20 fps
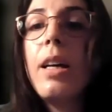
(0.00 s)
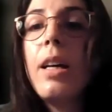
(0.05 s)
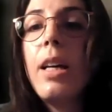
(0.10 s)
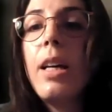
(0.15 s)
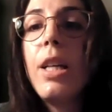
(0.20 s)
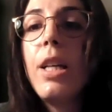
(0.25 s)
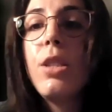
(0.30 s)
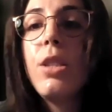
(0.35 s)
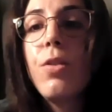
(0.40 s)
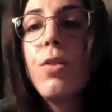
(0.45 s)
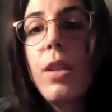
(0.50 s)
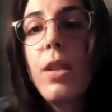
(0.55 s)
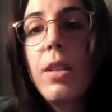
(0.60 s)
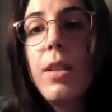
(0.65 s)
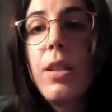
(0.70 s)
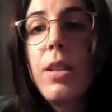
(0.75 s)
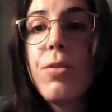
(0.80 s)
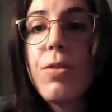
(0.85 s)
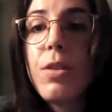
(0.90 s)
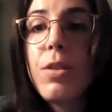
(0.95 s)
each of the
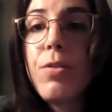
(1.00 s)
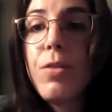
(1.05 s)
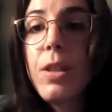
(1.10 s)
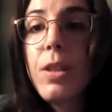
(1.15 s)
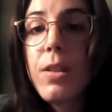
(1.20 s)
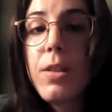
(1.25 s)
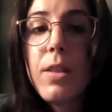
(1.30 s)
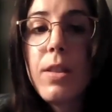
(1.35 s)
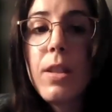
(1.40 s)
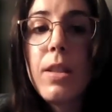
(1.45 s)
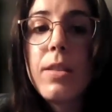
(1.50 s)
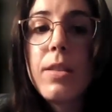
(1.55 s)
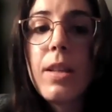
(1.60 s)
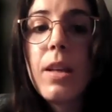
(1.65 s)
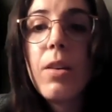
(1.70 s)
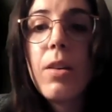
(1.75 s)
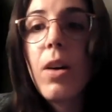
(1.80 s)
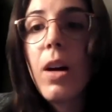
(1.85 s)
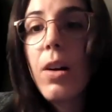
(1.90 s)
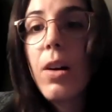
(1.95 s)
different fetuses
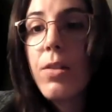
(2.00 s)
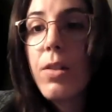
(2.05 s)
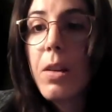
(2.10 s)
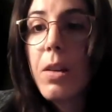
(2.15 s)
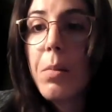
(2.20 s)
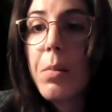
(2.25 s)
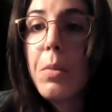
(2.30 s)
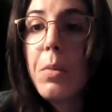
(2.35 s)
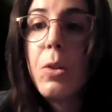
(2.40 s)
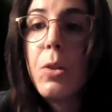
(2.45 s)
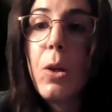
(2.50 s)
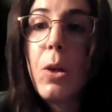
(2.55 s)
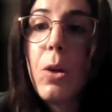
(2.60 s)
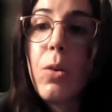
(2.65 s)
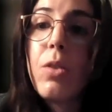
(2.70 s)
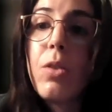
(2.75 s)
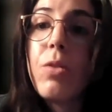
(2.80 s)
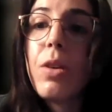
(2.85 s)
and count them to know